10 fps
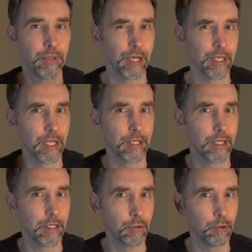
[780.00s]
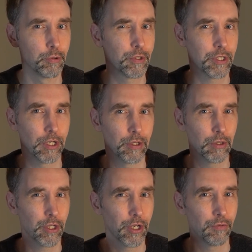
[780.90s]
but they also
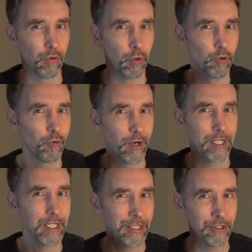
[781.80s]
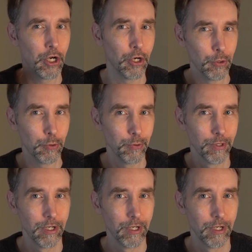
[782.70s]
kind of already know